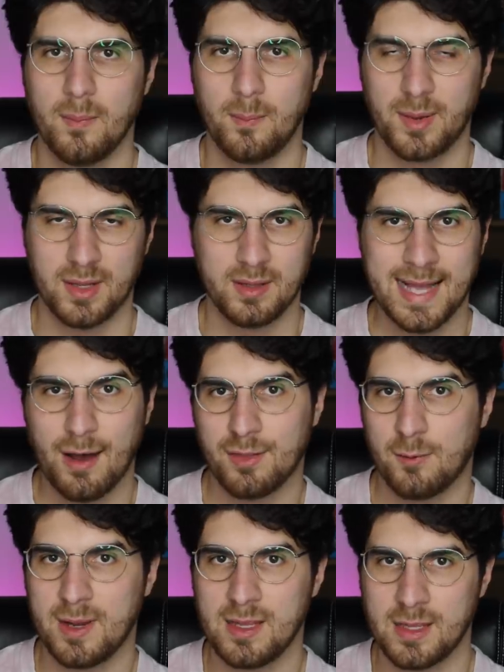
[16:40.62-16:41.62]
But now
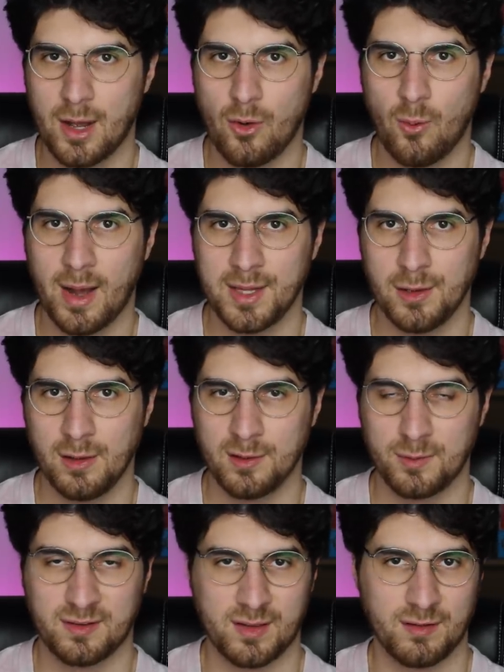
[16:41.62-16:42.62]
that we know why
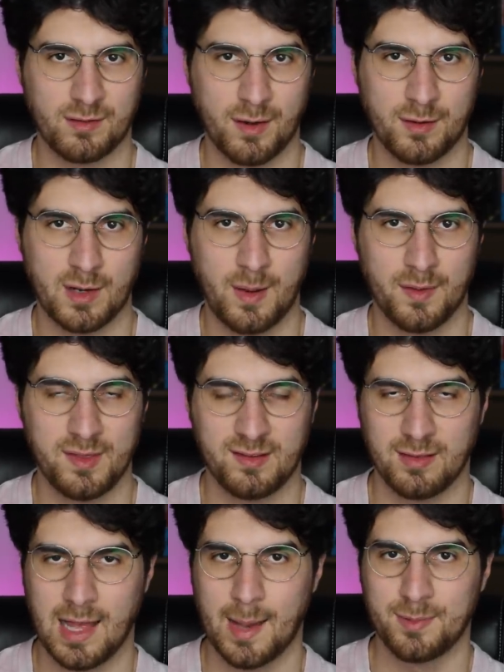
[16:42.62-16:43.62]
Nuland was concerned about
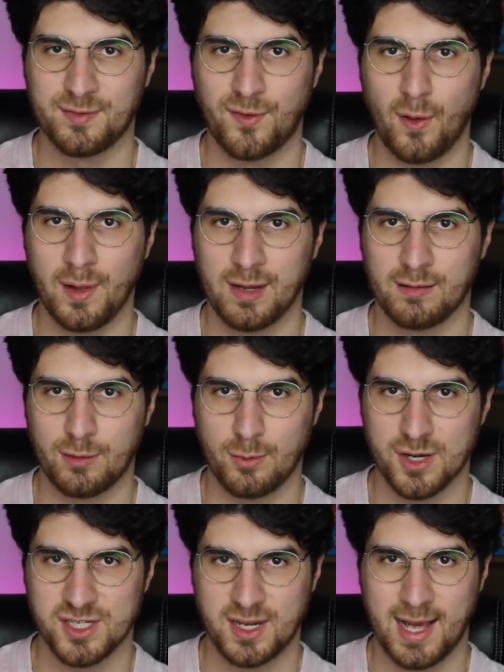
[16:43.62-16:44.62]
these labs falling into
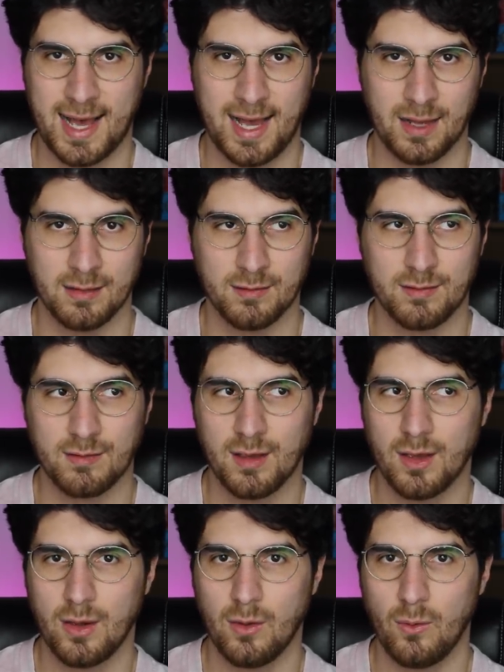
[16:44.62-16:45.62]
Russian hands,
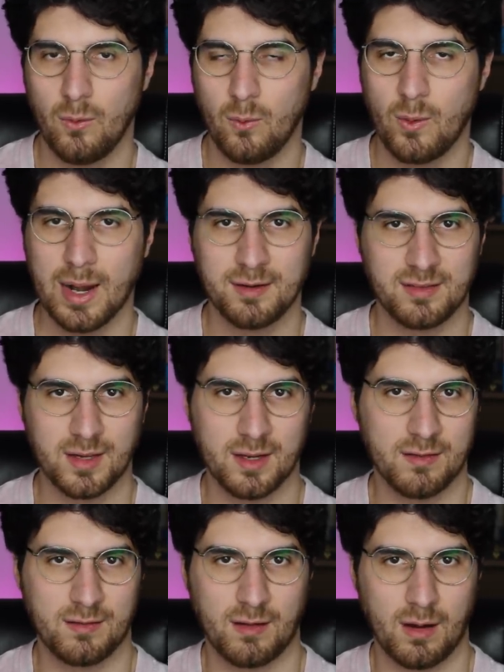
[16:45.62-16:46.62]
where is the
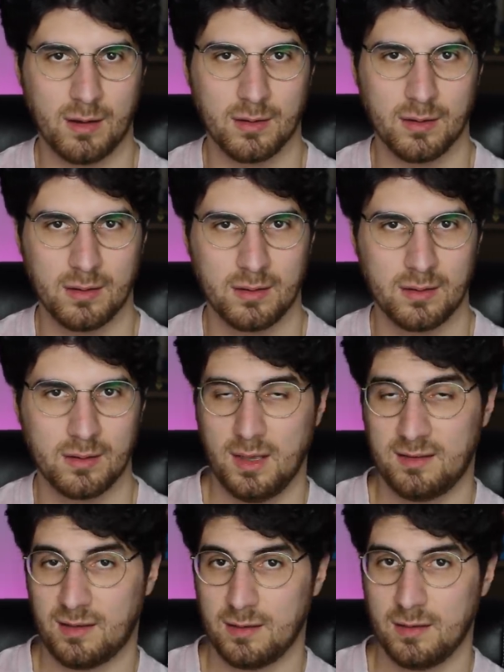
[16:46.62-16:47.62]
concern?
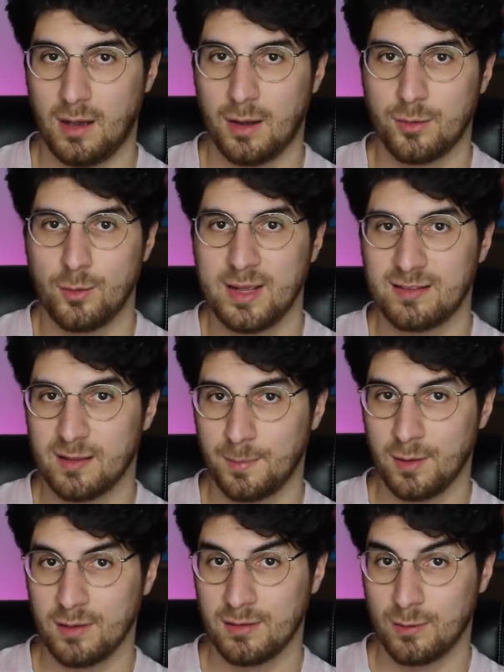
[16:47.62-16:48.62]
Is it
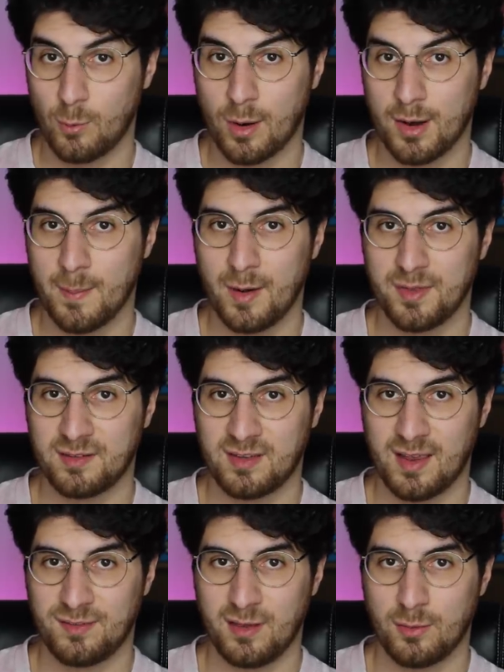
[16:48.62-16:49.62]
unreasonable to worry about the
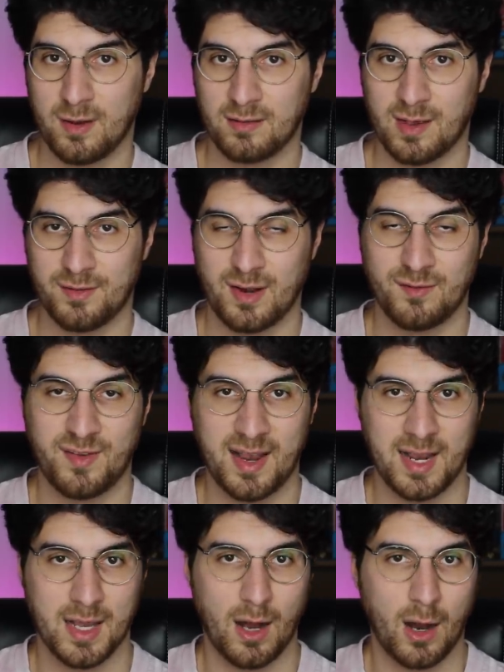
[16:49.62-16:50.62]
safety risk of an
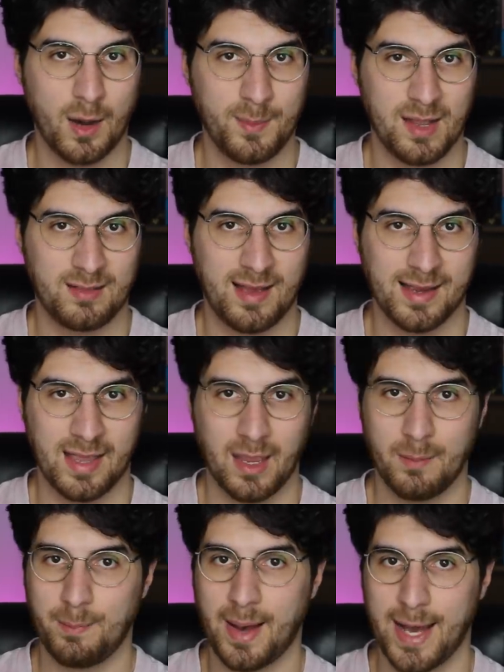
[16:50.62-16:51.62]
invading army attacking
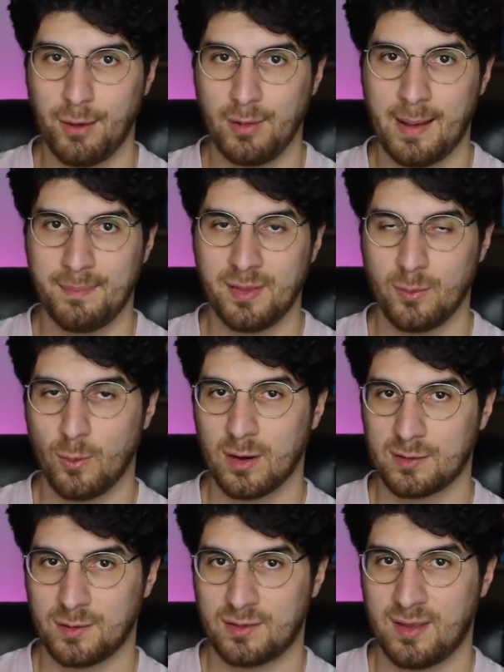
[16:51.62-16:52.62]
a biolab that
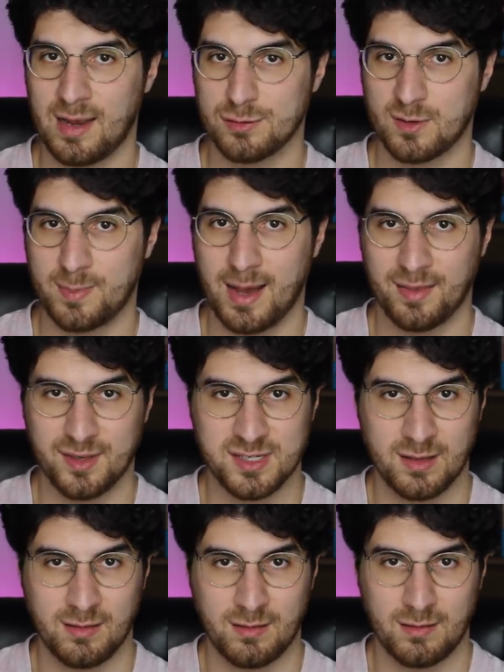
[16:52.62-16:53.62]
works with dangerous
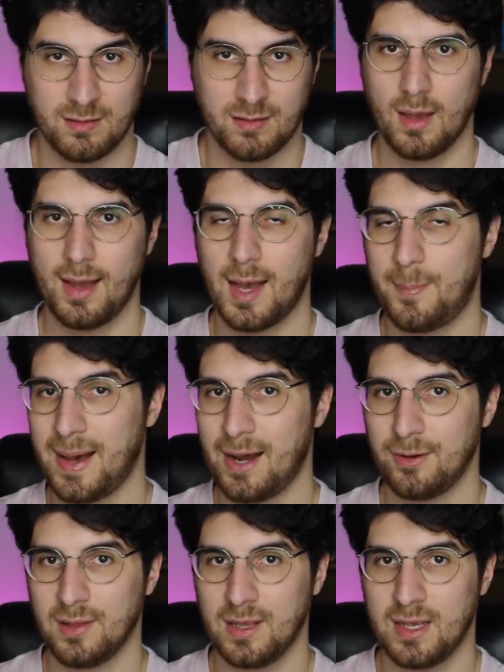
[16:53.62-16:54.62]
pathogens?
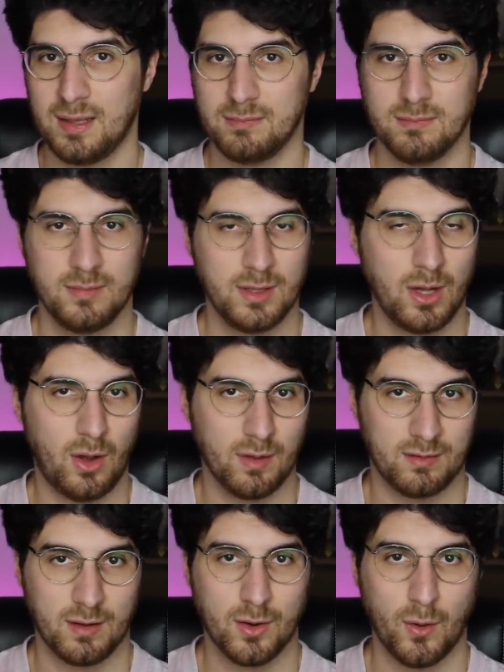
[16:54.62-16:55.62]
Apparently
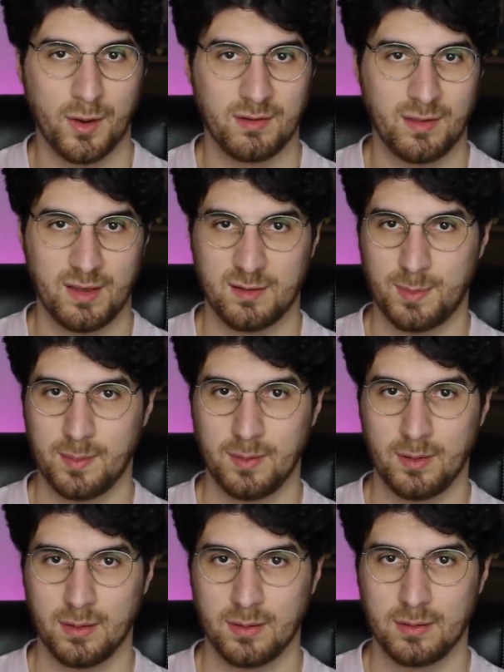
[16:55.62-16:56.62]
not, according to these people.